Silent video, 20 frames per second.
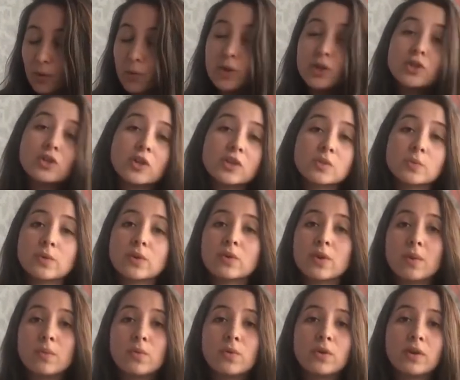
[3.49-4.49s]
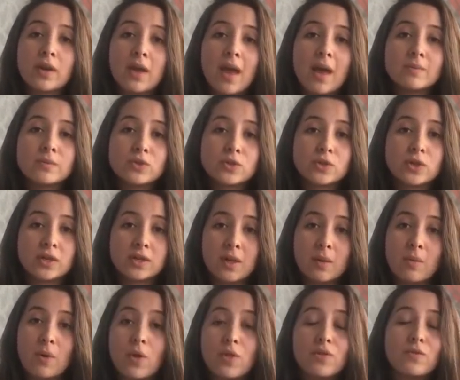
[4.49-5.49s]
We just wrote a book, Abstract
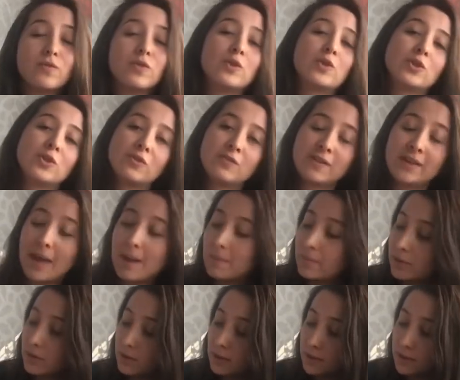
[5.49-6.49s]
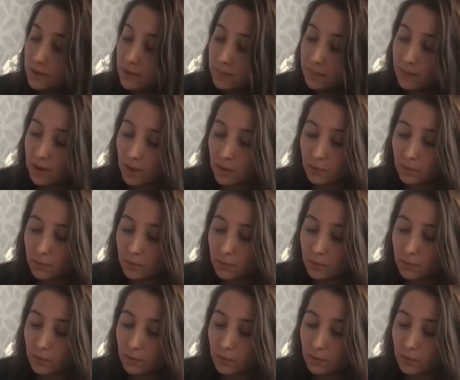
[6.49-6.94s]
About the Future of Capitalism,